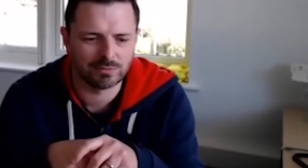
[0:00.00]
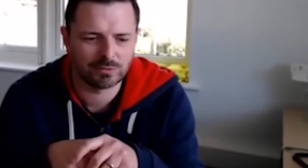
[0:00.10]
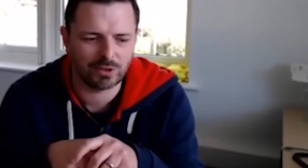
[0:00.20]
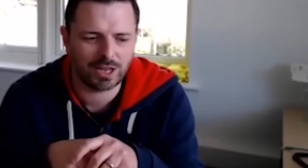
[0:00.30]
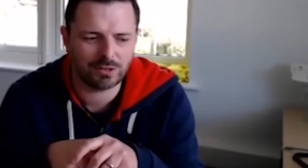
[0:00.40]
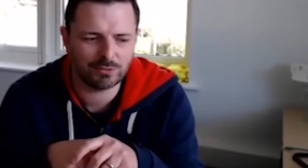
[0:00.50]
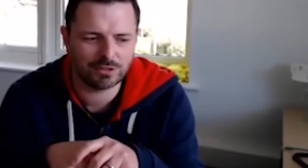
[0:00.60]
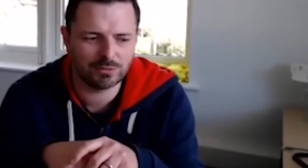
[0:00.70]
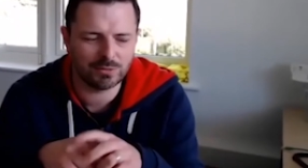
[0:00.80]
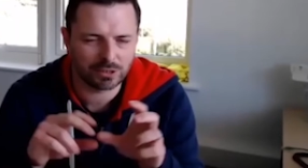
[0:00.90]
So how do I
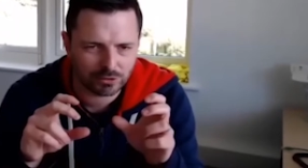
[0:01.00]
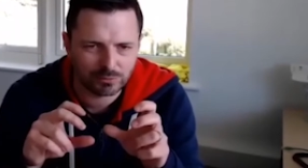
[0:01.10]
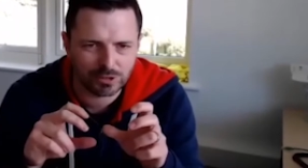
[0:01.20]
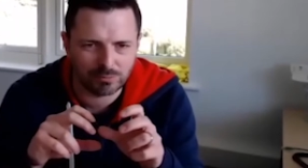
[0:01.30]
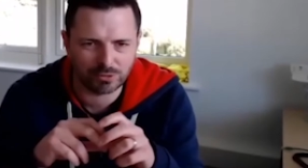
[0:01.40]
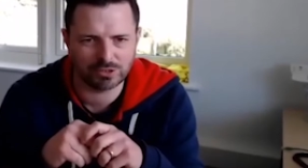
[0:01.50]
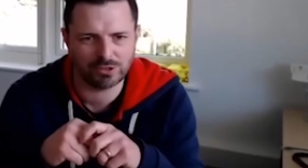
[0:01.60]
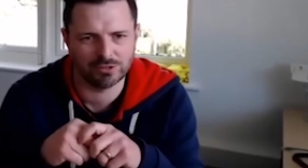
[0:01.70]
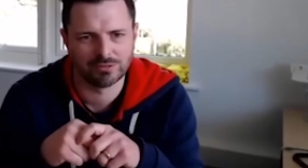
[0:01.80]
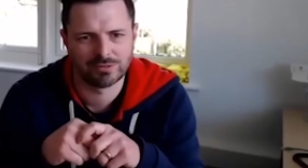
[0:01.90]
do my group
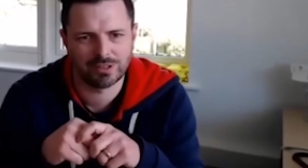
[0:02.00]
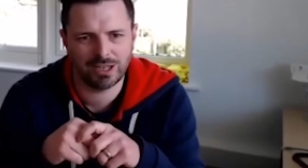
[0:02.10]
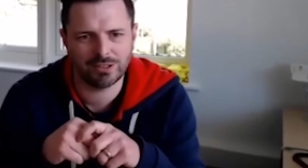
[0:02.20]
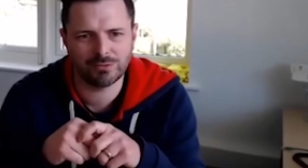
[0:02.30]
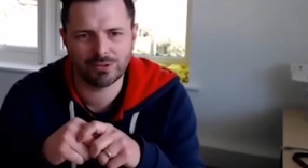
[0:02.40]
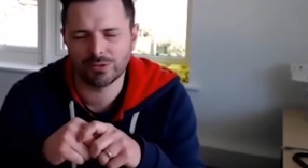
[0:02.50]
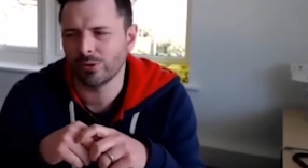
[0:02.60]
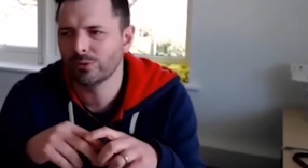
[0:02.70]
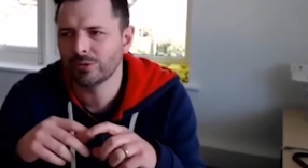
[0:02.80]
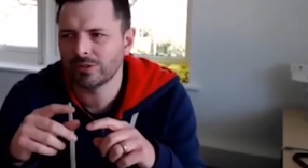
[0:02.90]
compression? How do we do
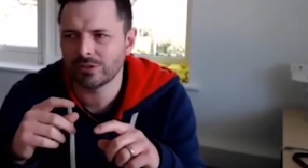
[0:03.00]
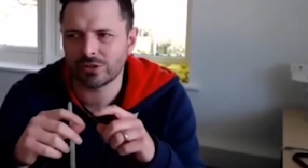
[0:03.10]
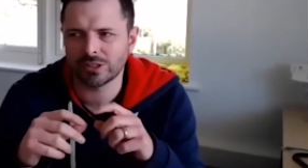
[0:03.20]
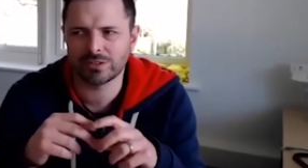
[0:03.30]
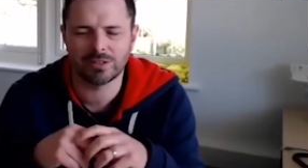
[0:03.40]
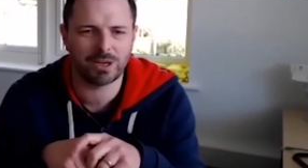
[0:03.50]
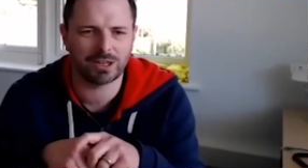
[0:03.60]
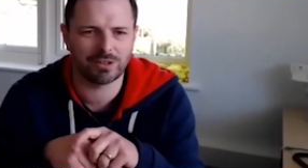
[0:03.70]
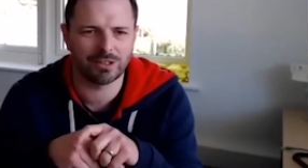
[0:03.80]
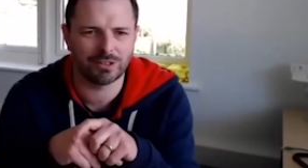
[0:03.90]
all of the tricks in the
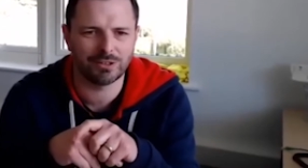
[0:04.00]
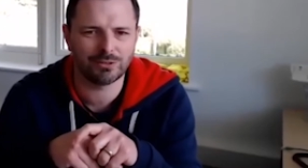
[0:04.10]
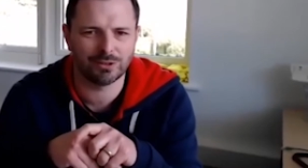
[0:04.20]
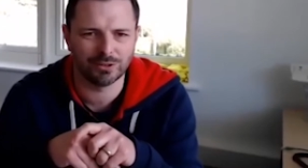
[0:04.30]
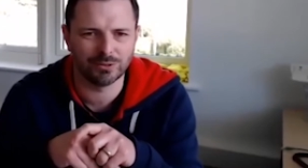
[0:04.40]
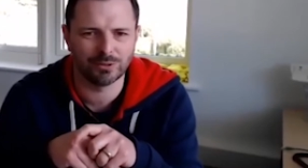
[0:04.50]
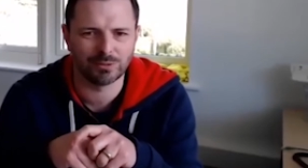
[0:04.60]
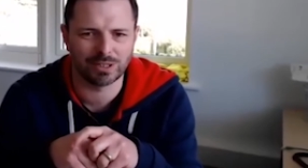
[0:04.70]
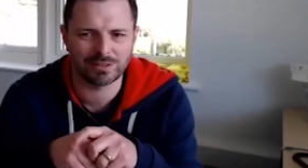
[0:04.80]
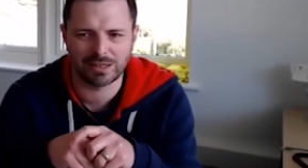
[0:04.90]
background I used to do with
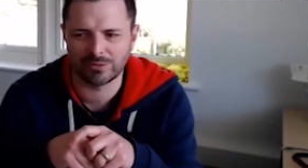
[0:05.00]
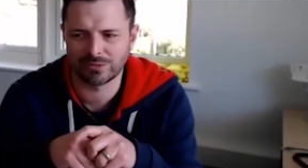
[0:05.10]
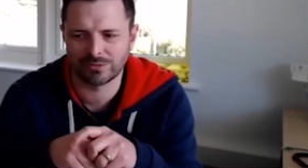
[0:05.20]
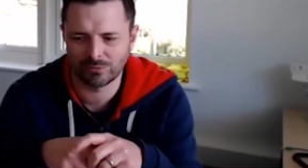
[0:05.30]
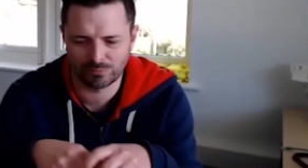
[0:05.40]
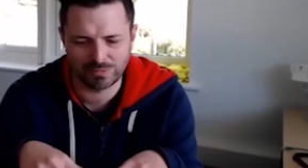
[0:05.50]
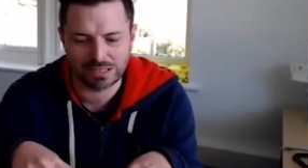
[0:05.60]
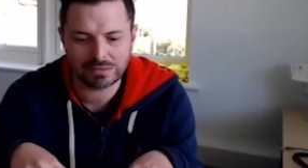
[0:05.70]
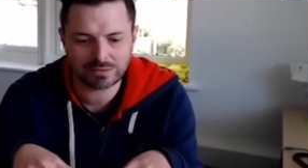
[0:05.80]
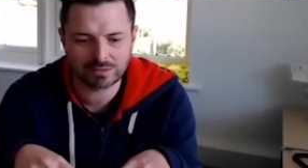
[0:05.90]
my sound
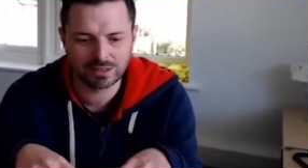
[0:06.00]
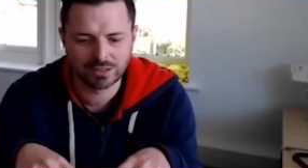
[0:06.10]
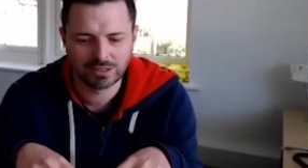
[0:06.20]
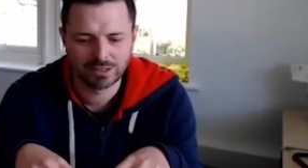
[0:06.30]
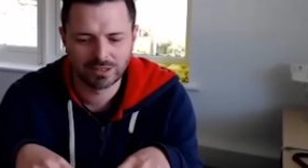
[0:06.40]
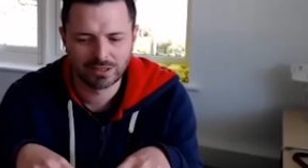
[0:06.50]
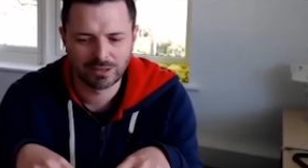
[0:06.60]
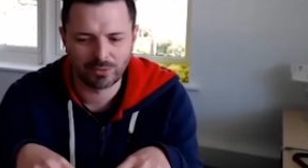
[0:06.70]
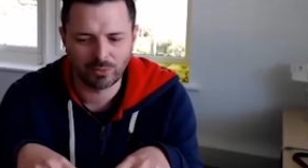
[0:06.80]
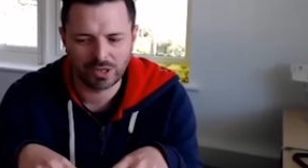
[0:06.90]
mix
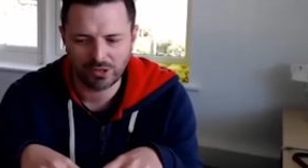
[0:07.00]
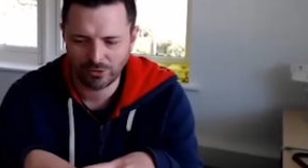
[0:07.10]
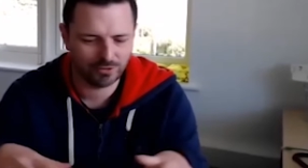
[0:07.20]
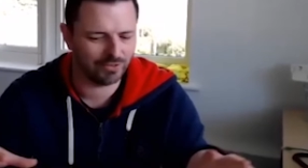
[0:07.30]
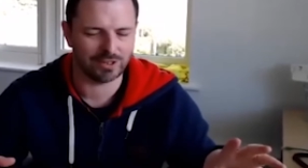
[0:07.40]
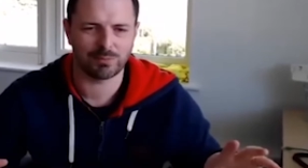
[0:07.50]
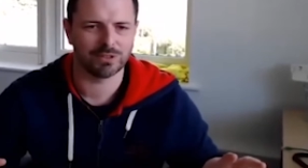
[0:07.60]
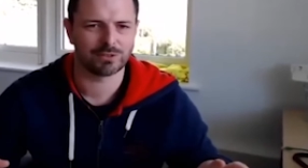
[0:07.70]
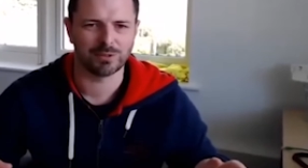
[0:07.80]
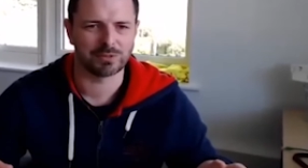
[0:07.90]
when all of that's been
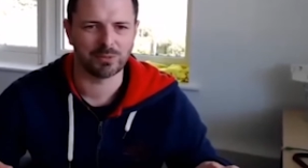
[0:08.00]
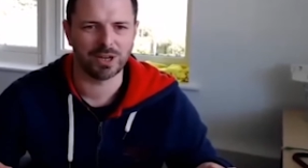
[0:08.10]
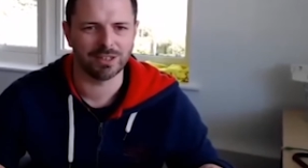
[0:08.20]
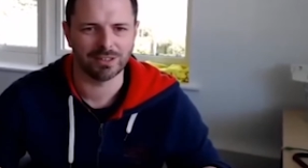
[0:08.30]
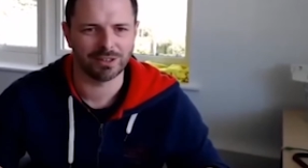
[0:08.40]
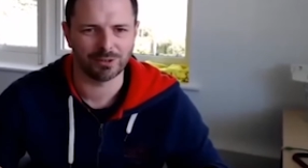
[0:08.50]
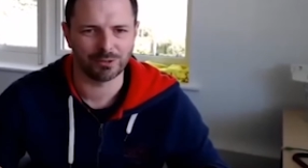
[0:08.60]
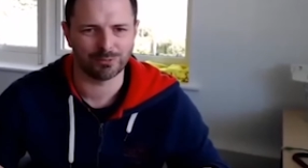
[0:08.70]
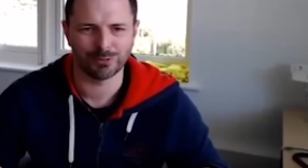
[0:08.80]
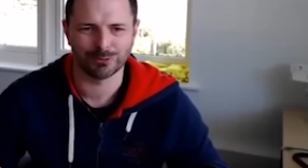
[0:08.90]
stripped away and the,
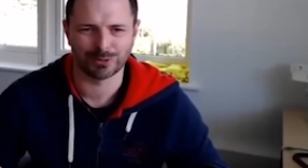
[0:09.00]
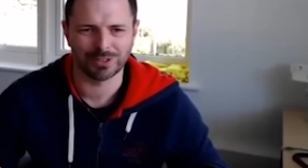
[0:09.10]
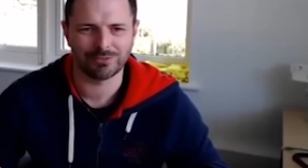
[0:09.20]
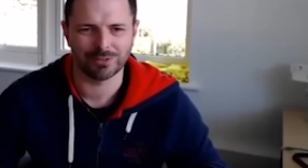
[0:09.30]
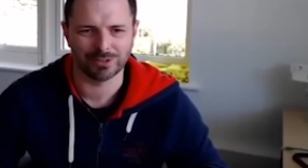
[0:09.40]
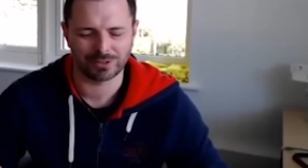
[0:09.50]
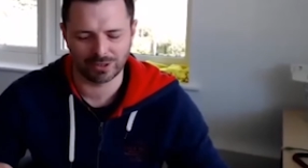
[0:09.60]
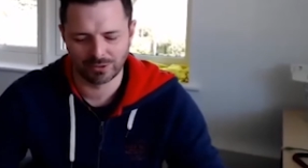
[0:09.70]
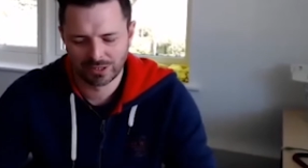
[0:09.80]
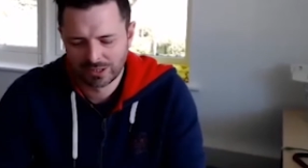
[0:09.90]
the rules are different?
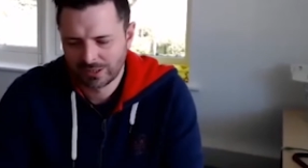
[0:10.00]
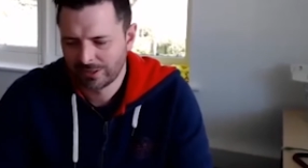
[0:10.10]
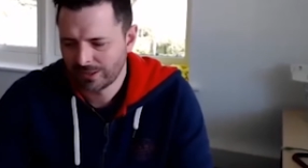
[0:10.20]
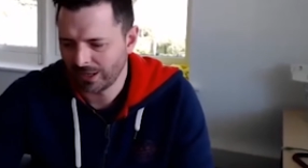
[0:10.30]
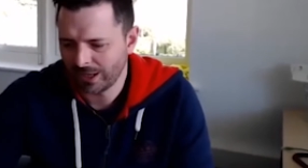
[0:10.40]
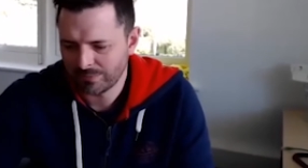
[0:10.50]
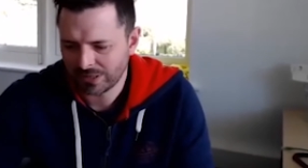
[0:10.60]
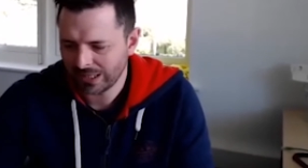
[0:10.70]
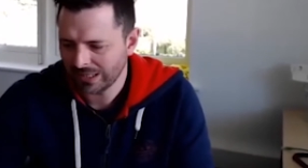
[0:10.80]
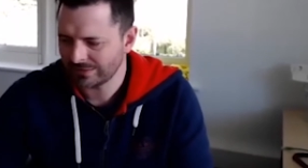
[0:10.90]
So um,
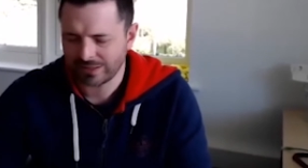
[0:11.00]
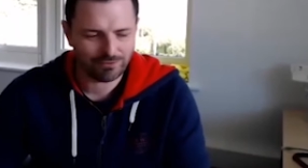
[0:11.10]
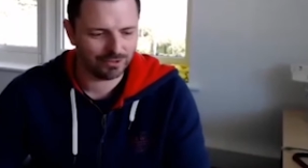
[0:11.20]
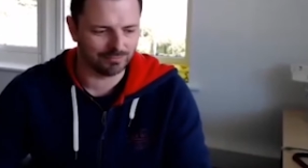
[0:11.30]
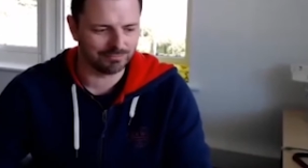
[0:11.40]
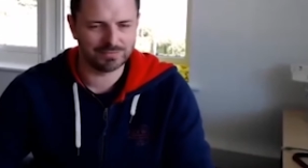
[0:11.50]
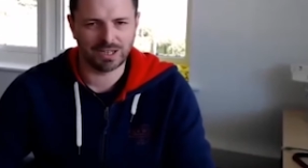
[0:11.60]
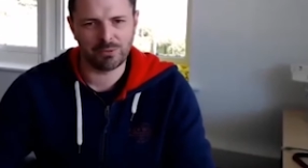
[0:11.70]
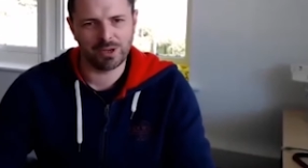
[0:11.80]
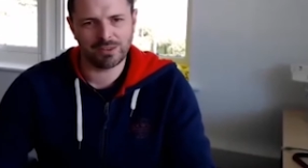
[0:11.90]
it's different.
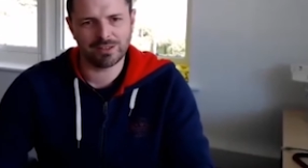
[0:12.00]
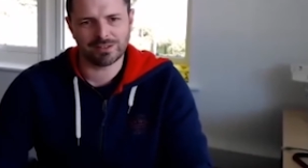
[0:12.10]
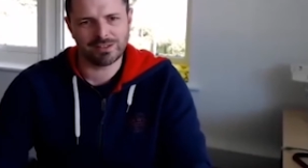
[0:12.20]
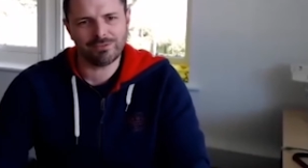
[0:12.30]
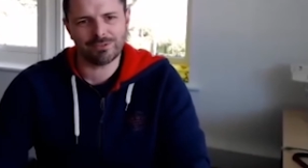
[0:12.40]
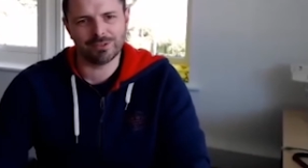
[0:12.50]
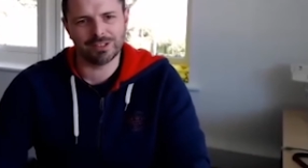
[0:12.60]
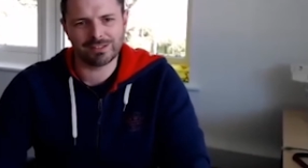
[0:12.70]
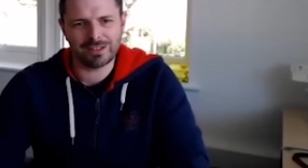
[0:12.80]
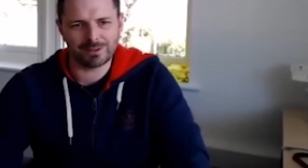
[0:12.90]
And when things are different,
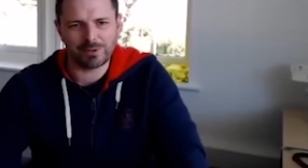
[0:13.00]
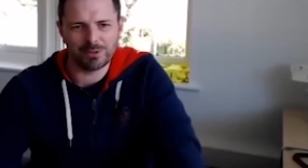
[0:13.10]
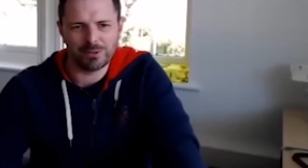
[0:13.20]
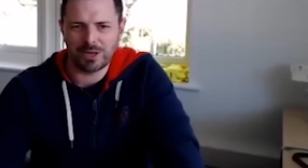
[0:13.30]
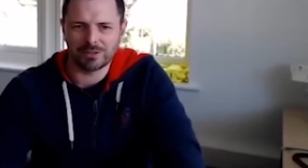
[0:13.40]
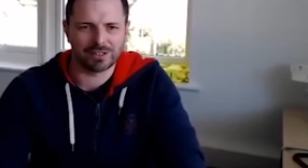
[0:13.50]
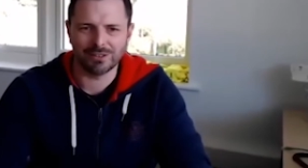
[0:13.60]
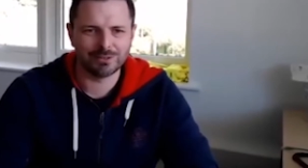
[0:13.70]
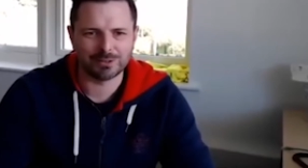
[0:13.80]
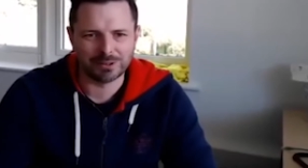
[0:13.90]
it takes people a while to get
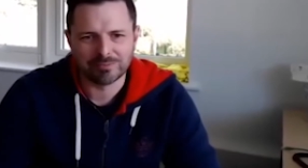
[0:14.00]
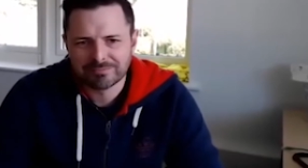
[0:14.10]
used to it.